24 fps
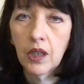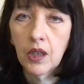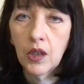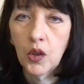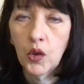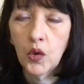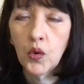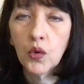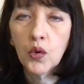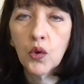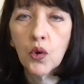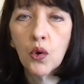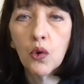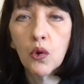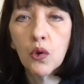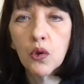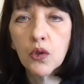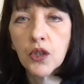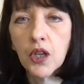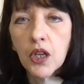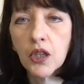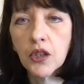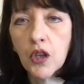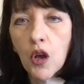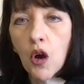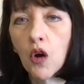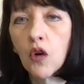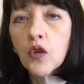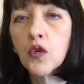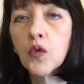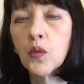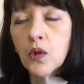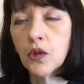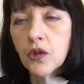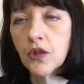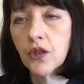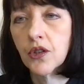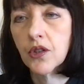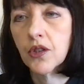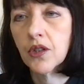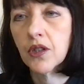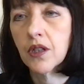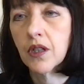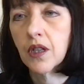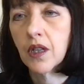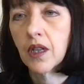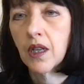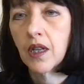who calls us
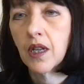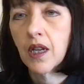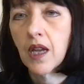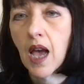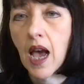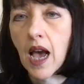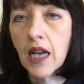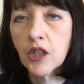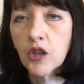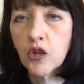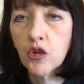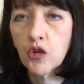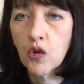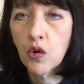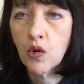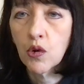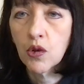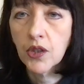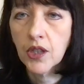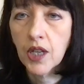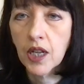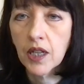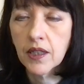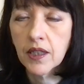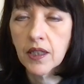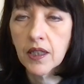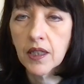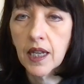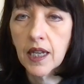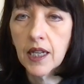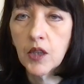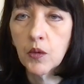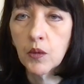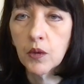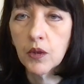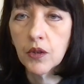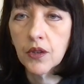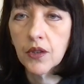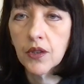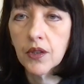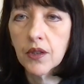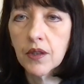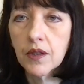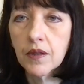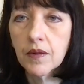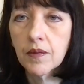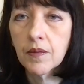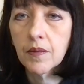onwards and draws us
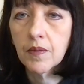inwards.